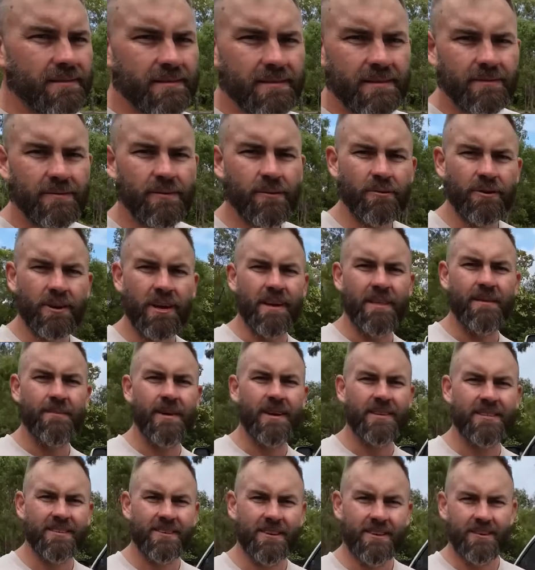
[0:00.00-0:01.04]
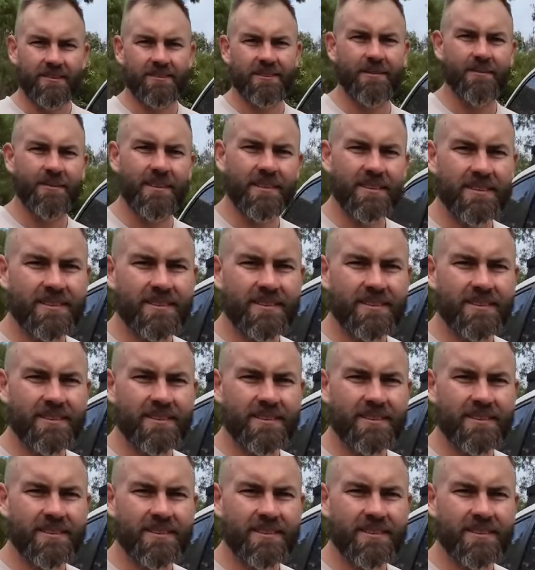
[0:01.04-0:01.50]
If you want to go on the passenger side, I'll jump on the other